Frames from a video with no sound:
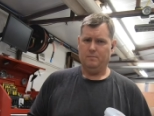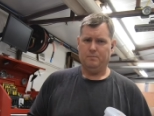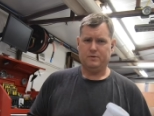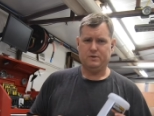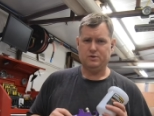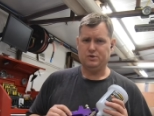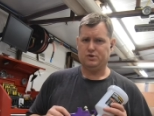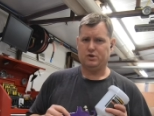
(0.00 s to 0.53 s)

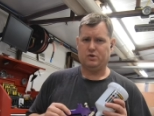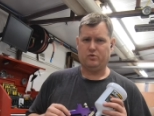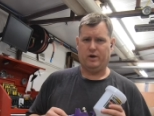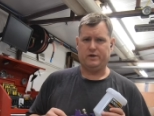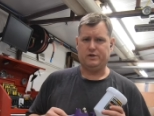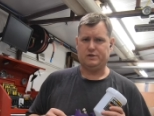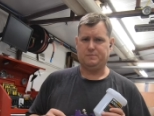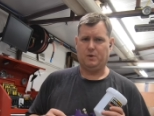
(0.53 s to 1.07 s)
But they're just a
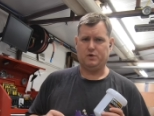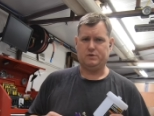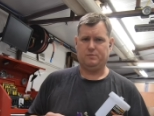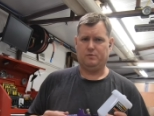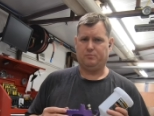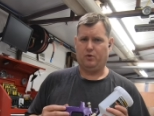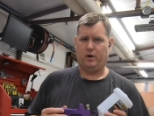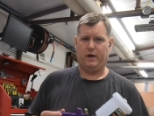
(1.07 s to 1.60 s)
great
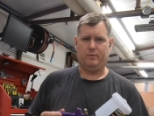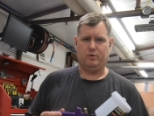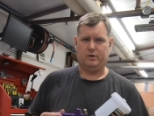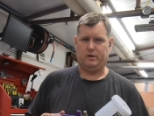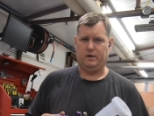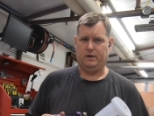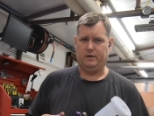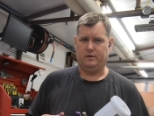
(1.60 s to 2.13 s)
disposable primer
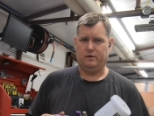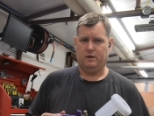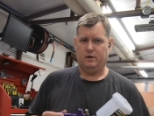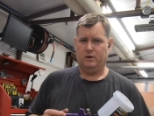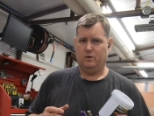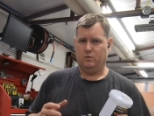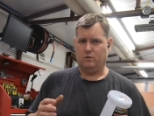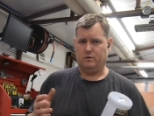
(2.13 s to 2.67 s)
gun,
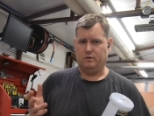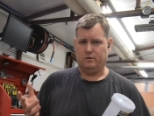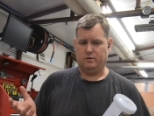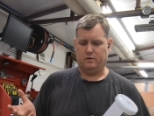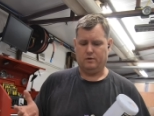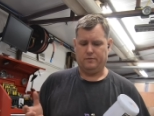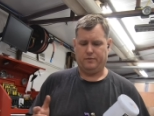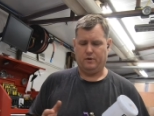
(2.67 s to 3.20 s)

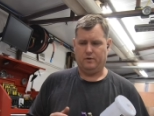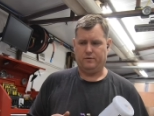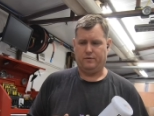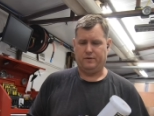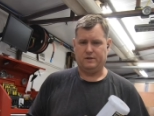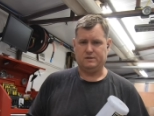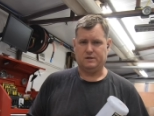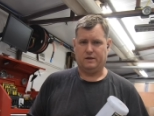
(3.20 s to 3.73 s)
or other
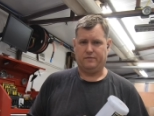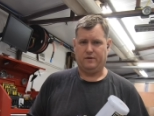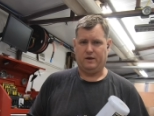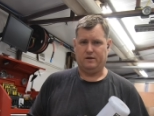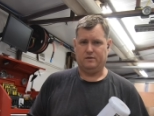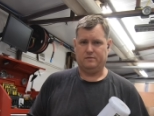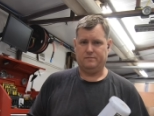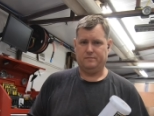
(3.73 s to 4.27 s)
things like
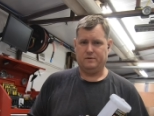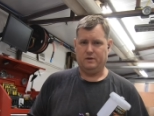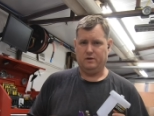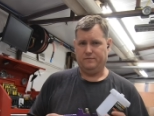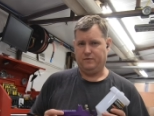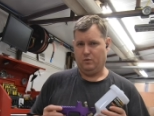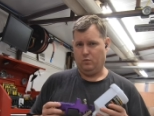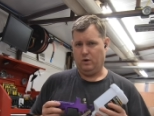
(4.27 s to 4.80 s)
that. You know,
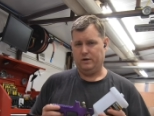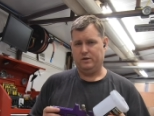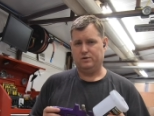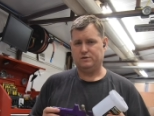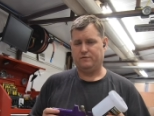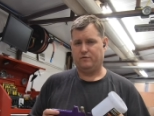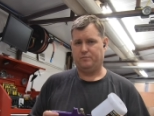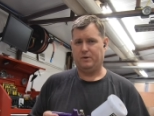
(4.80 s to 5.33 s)
if you want to
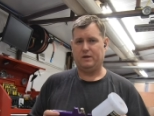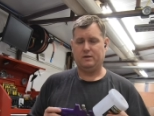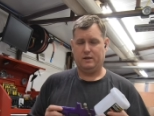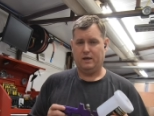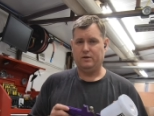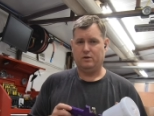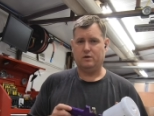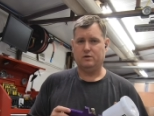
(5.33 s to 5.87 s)
use it for paint,
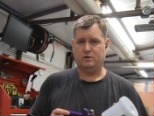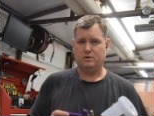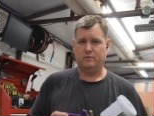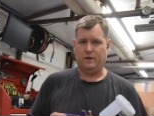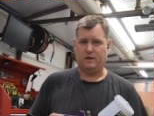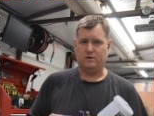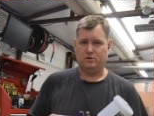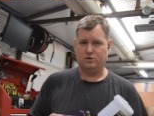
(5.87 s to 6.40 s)
yeah, you can do
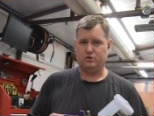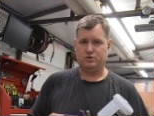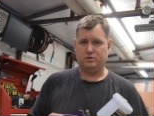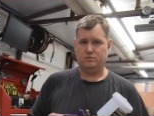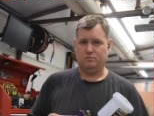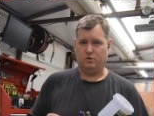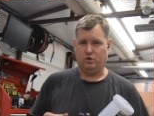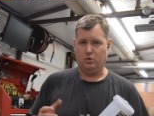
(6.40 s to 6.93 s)
that.
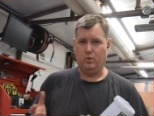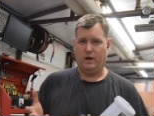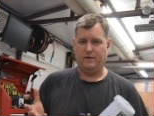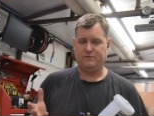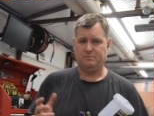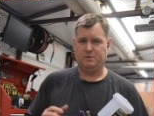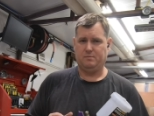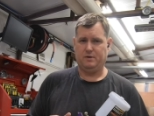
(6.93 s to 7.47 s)
You
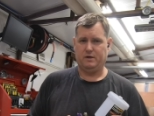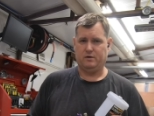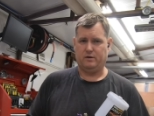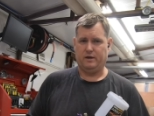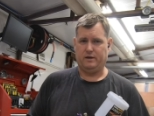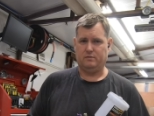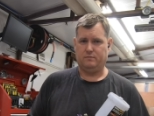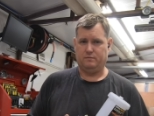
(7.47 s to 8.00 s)
have to be better
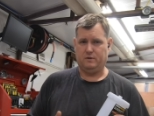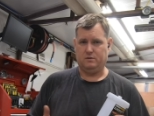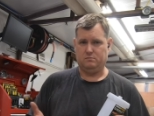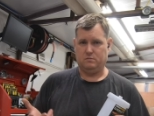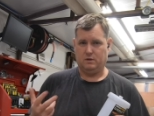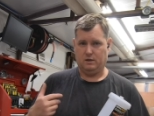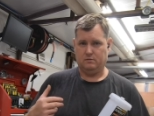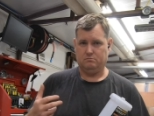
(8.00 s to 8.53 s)
at it
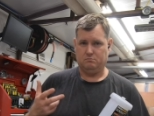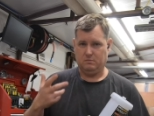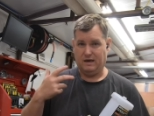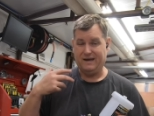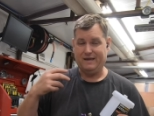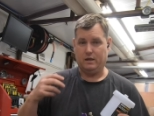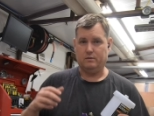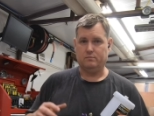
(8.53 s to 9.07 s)
than
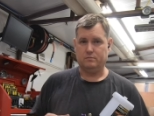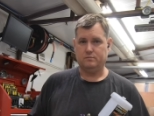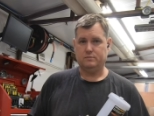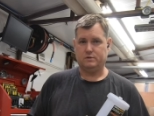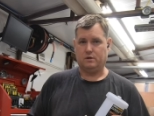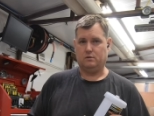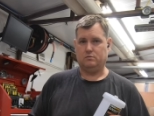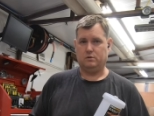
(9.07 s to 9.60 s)
I am.
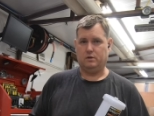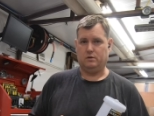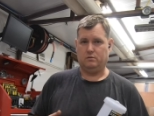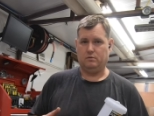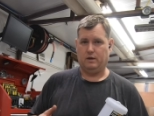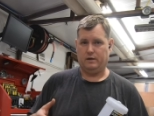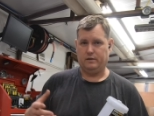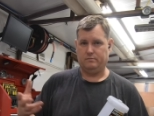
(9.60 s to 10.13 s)
So, you know,
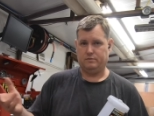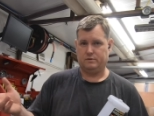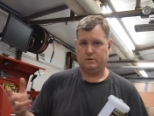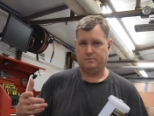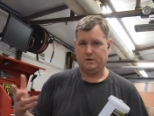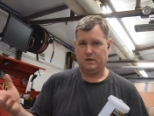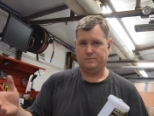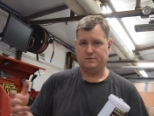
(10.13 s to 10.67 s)
I
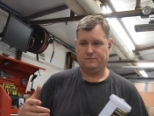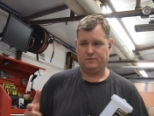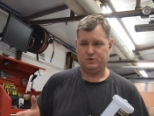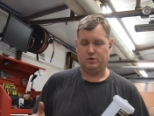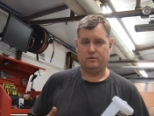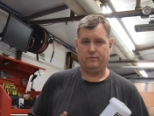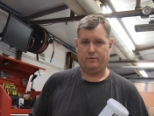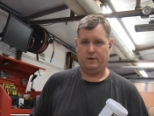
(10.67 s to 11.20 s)
sometimes for
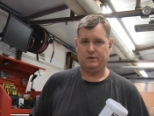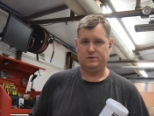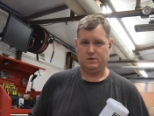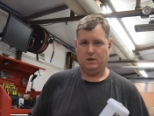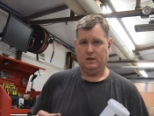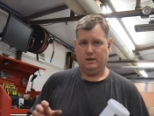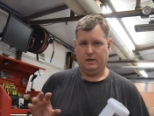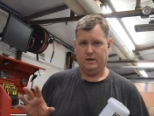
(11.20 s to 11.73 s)
certain things,
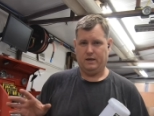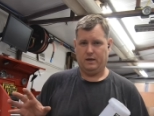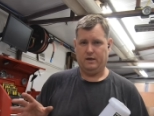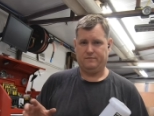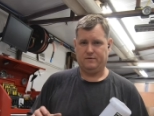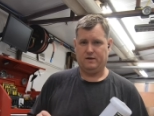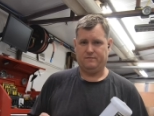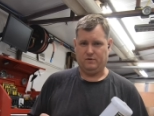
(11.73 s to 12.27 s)
I
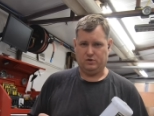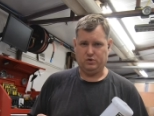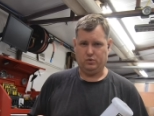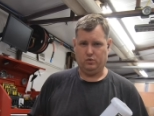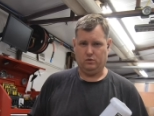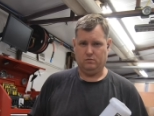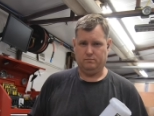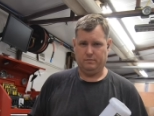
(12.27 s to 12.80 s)
have to have the
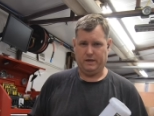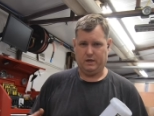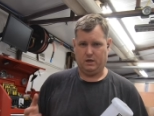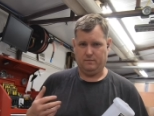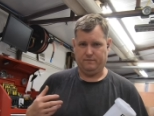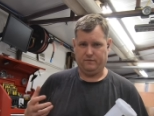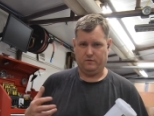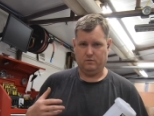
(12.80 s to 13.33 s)
tool make
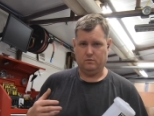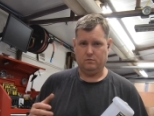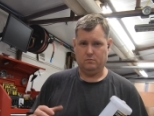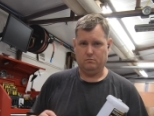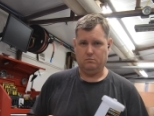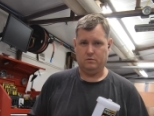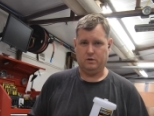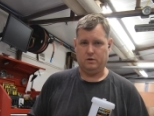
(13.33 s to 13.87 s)
up for,
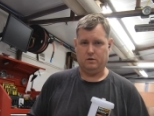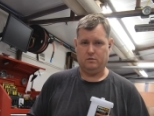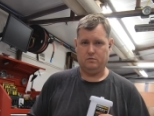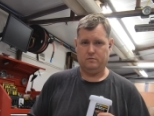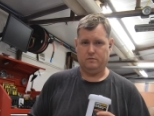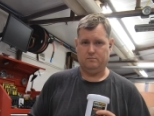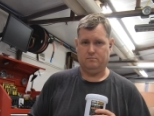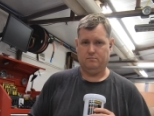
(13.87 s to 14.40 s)
you know,
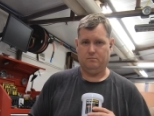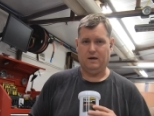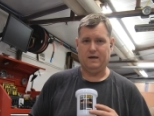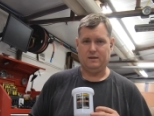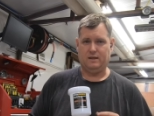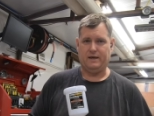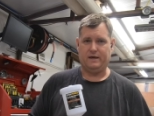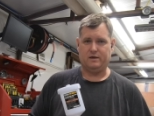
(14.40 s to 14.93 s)

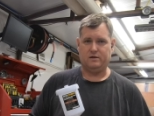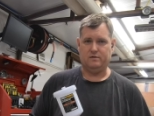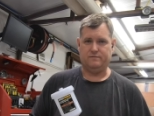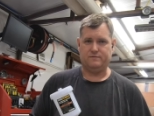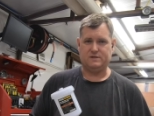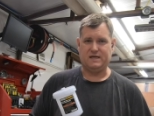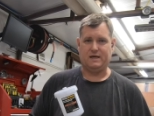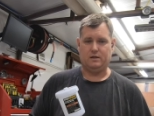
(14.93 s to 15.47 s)
my lack of
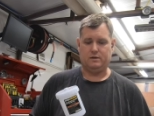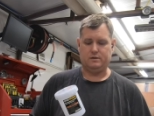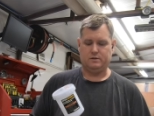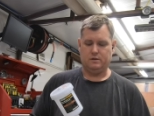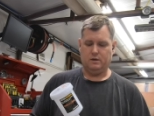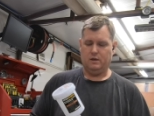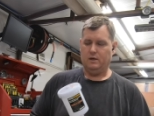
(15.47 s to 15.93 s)
talent.